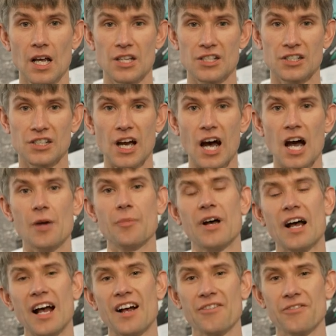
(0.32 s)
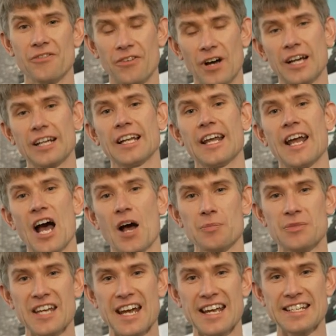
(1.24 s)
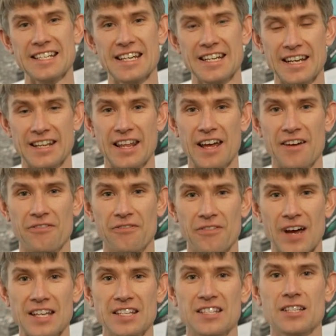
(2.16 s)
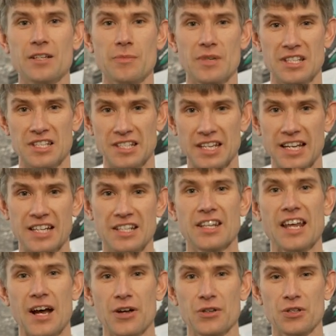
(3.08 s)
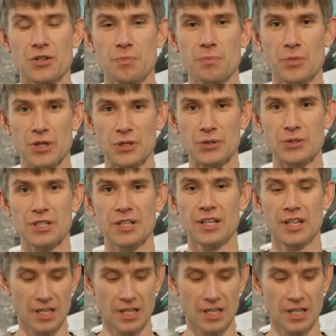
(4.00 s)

Scarpa have finally updated their Phantom 6000 boot.